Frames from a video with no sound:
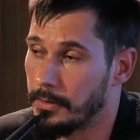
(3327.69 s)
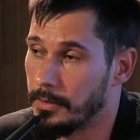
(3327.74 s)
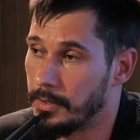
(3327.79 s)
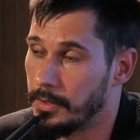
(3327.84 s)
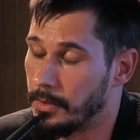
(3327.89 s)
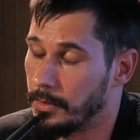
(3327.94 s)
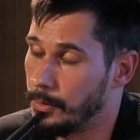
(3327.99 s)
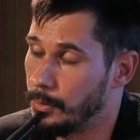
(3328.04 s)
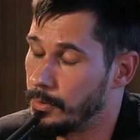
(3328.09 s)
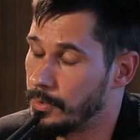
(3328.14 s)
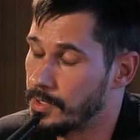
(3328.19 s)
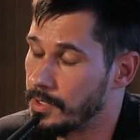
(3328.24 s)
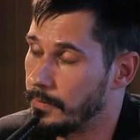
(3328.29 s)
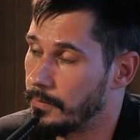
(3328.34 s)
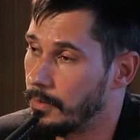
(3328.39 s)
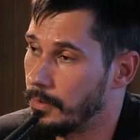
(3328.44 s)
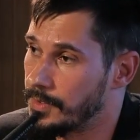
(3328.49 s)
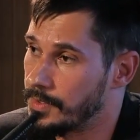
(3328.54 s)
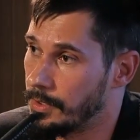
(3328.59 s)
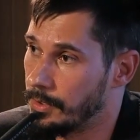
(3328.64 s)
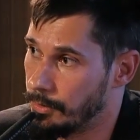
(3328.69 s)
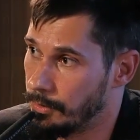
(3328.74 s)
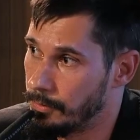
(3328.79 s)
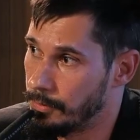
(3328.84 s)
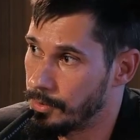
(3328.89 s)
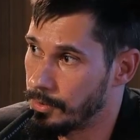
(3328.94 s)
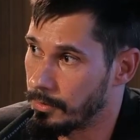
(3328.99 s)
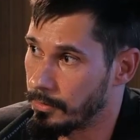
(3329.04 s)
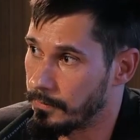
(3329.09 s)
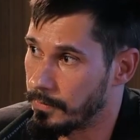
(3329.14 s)
the Yugoslav
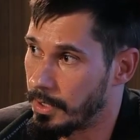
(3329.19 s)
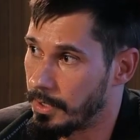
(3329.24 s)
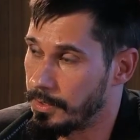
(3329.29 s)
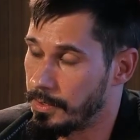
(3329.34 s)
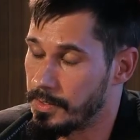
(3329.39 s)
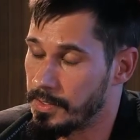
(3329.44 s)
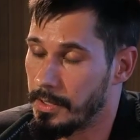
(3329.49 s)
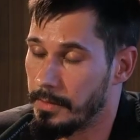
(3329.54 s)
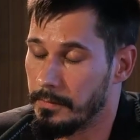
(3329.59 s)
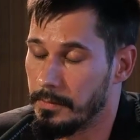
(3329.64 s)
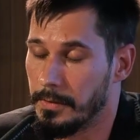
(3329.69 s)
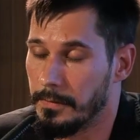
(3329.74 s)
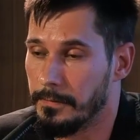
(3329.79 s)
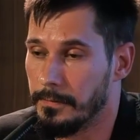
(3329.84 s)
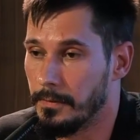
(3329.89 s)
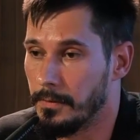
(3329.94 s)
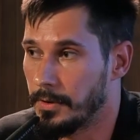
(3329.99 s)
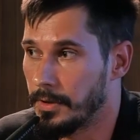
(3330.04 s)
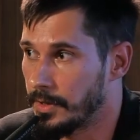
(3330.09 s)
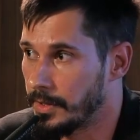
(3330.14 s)
Constitution of 1974